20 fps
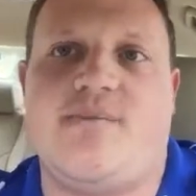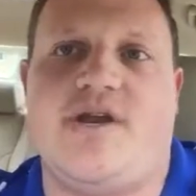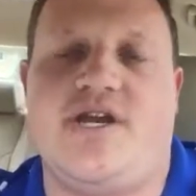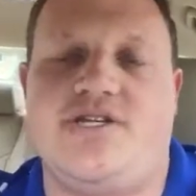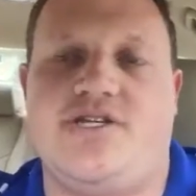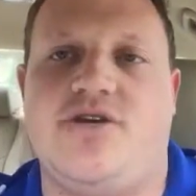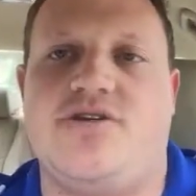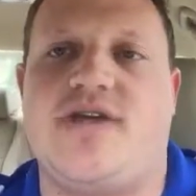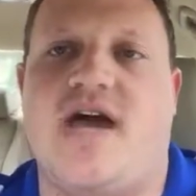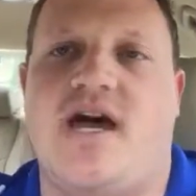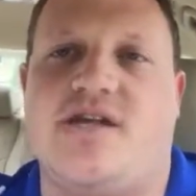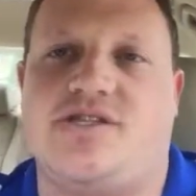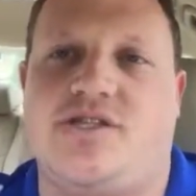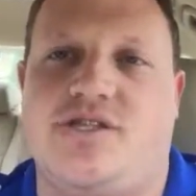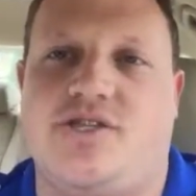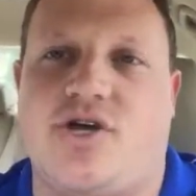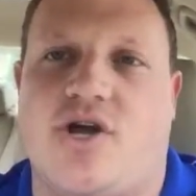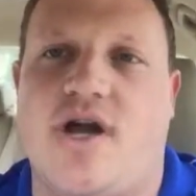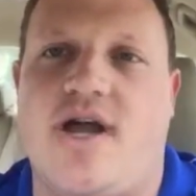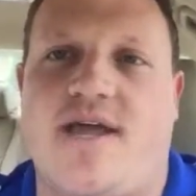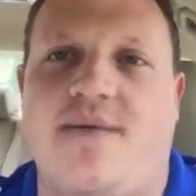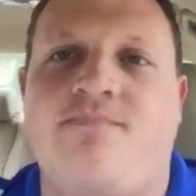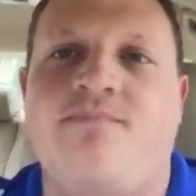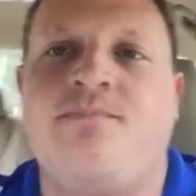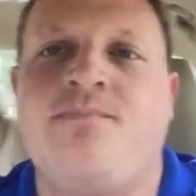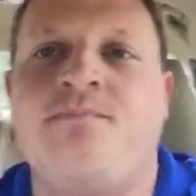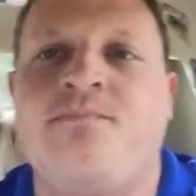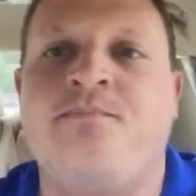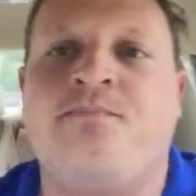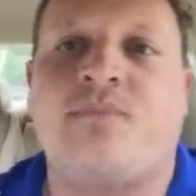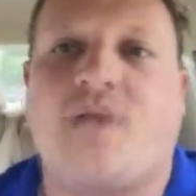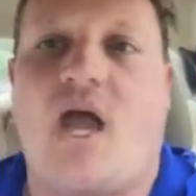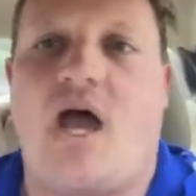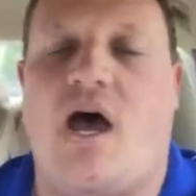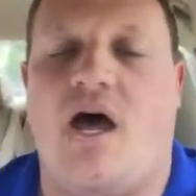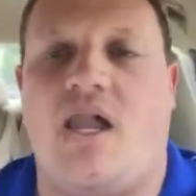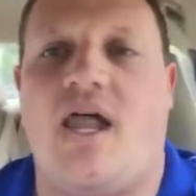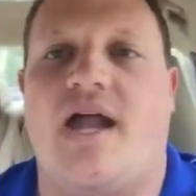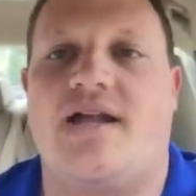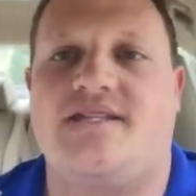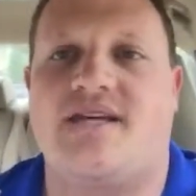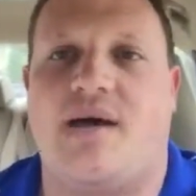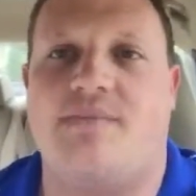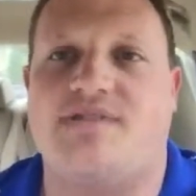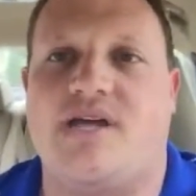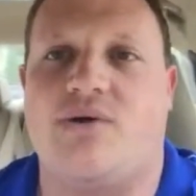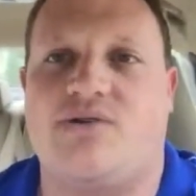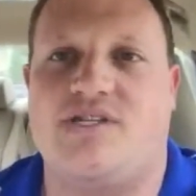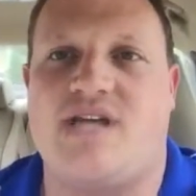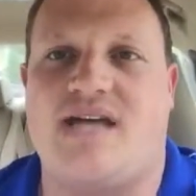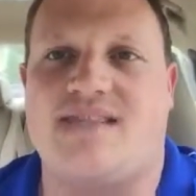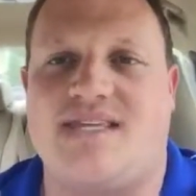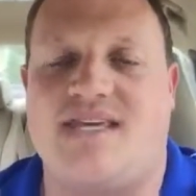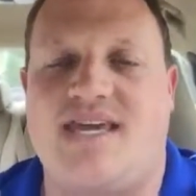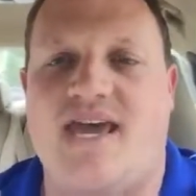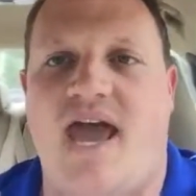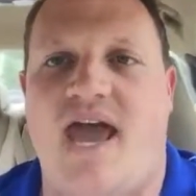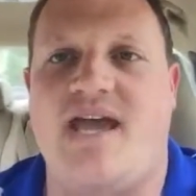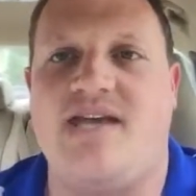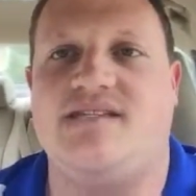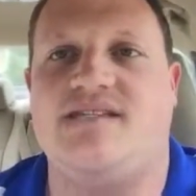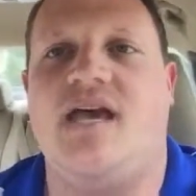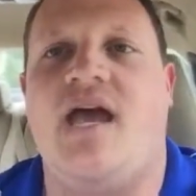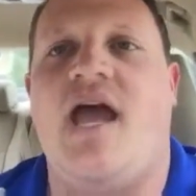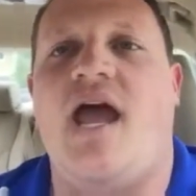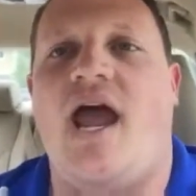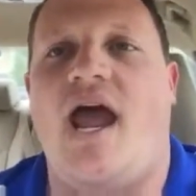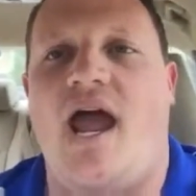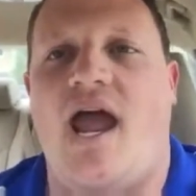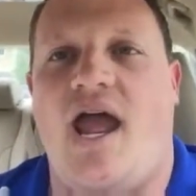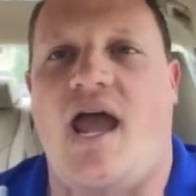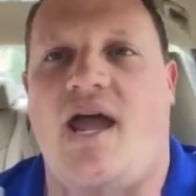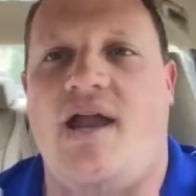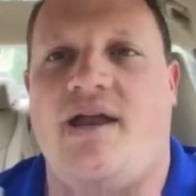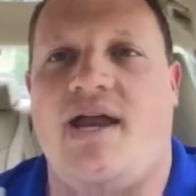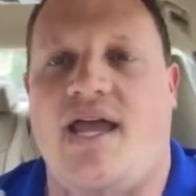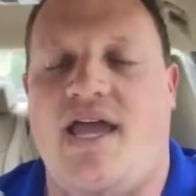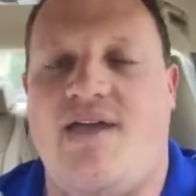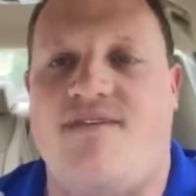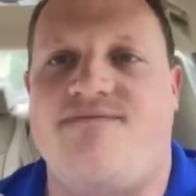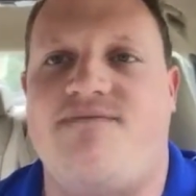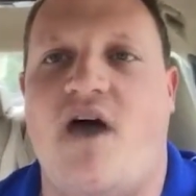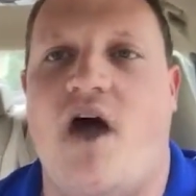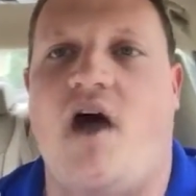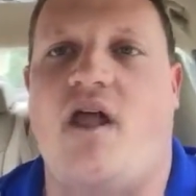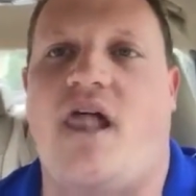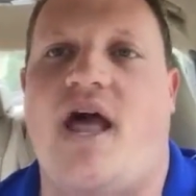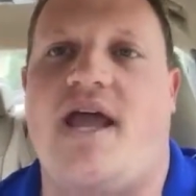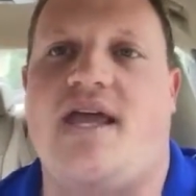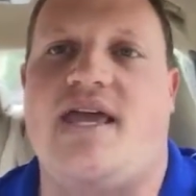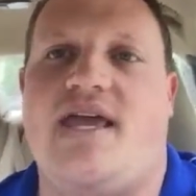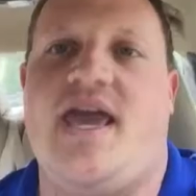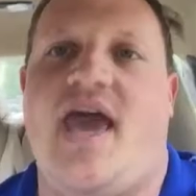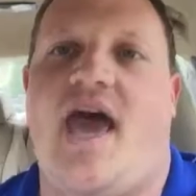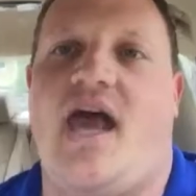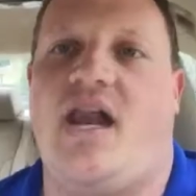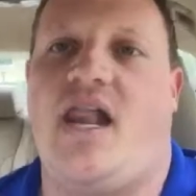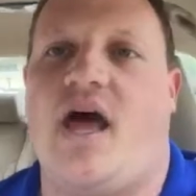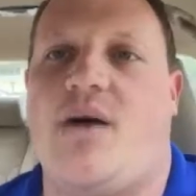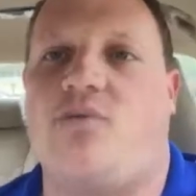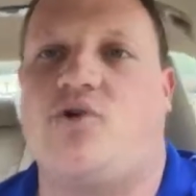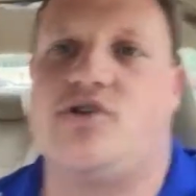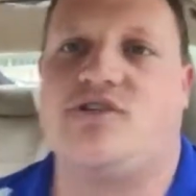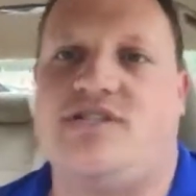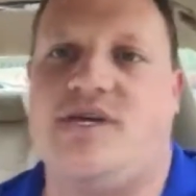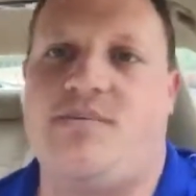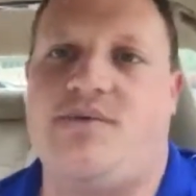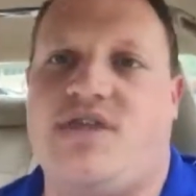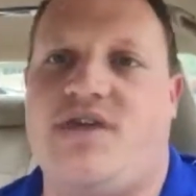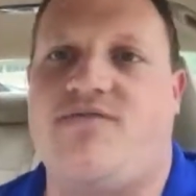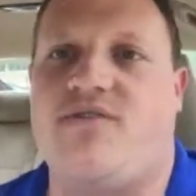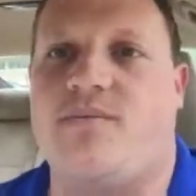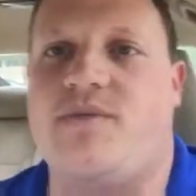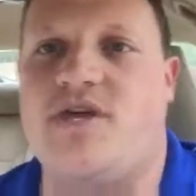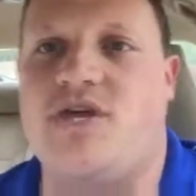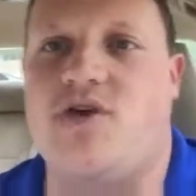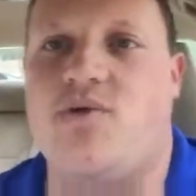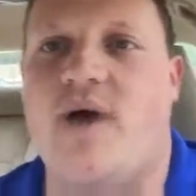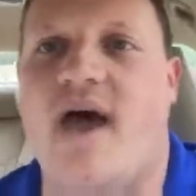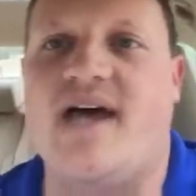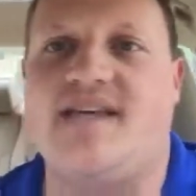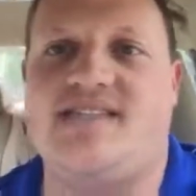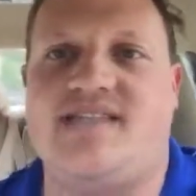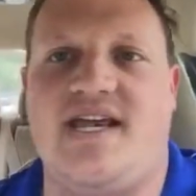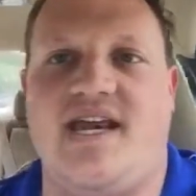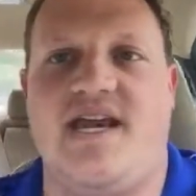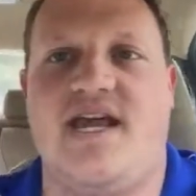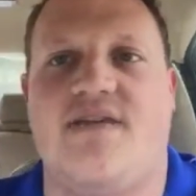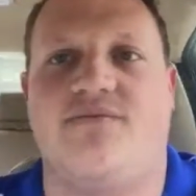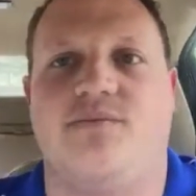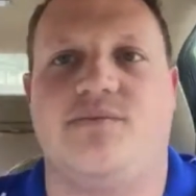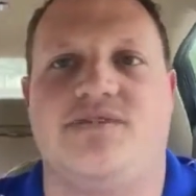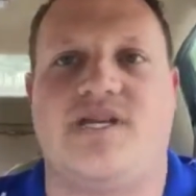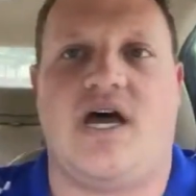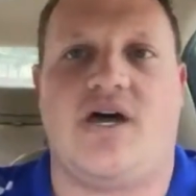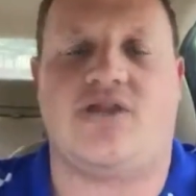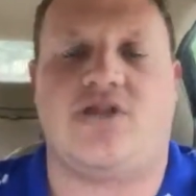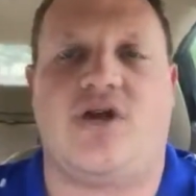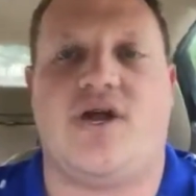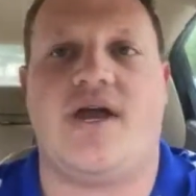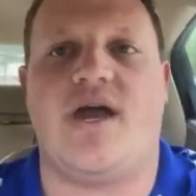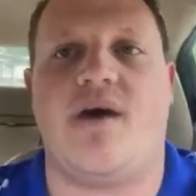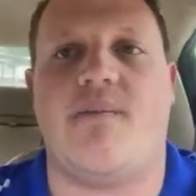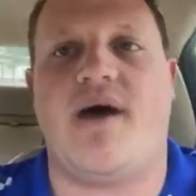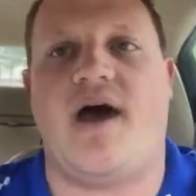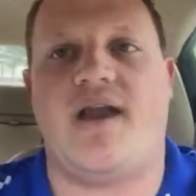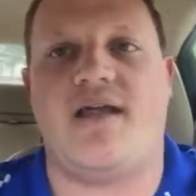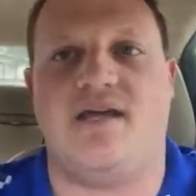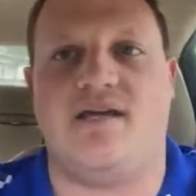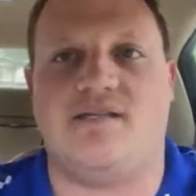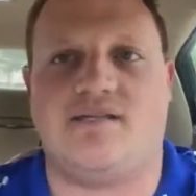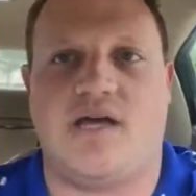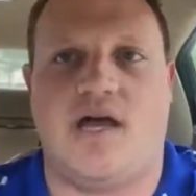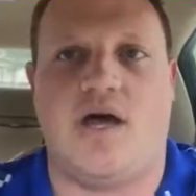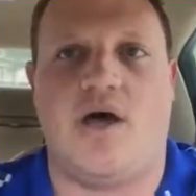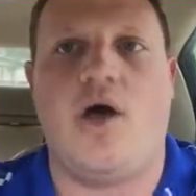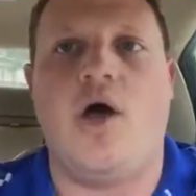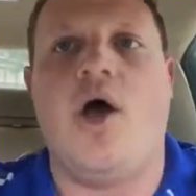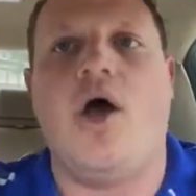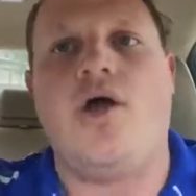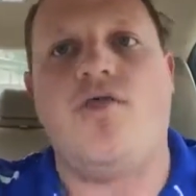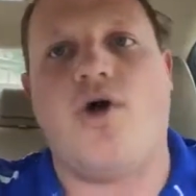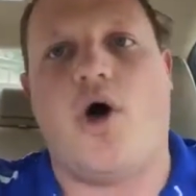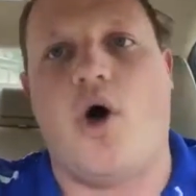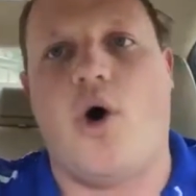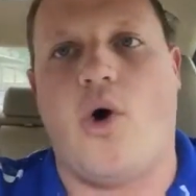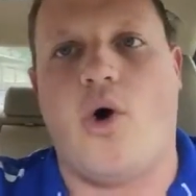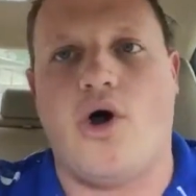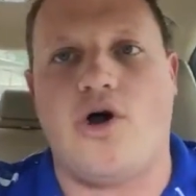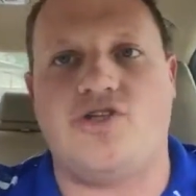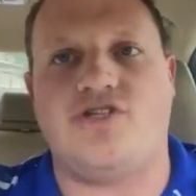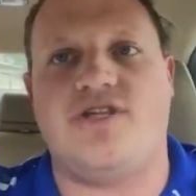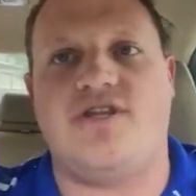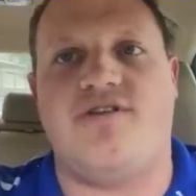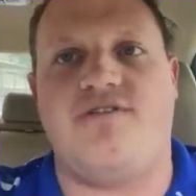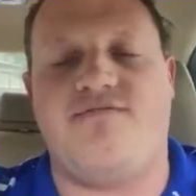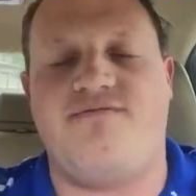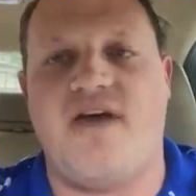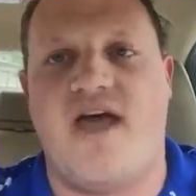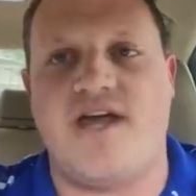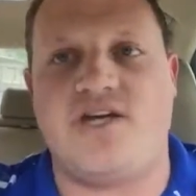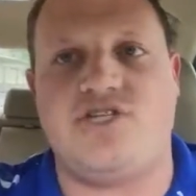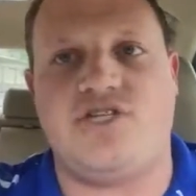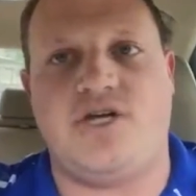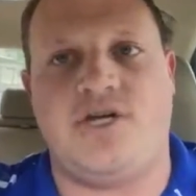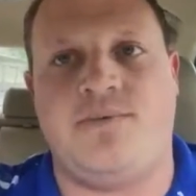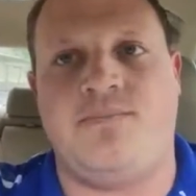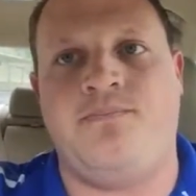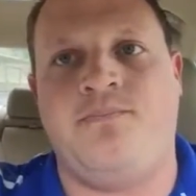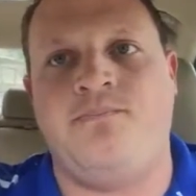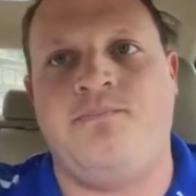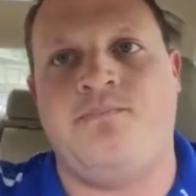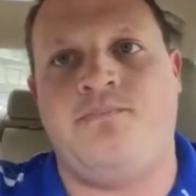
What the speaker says: But in 2003, a lot of times that was not the case. And he felt like he had a lot more sympathy from the U.S. than he did from South Korea about his the horrors and the defection.